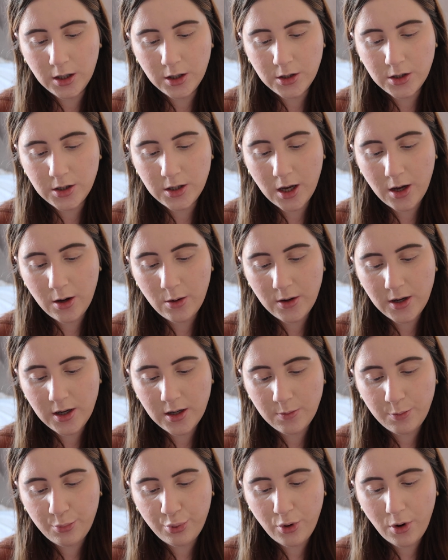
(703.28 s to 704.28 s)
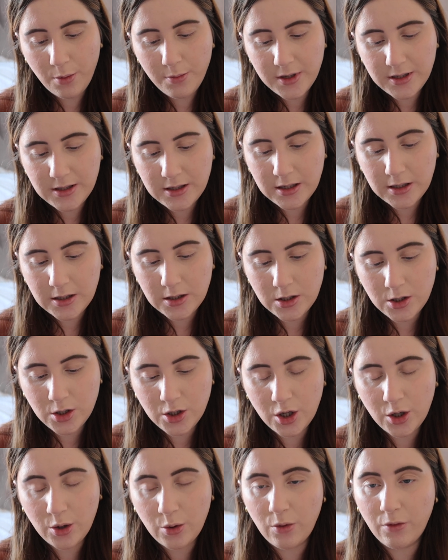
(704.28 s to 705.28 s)
So it promises
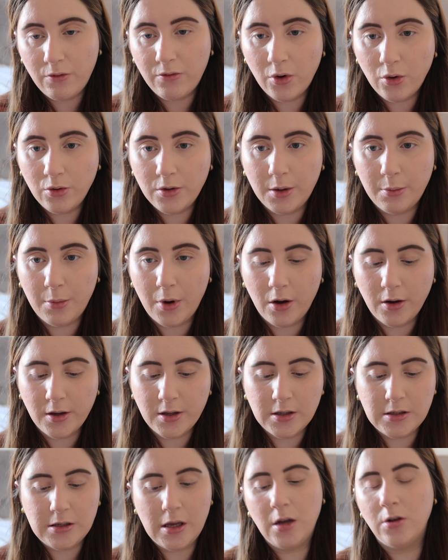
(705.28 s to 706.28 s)
to volumize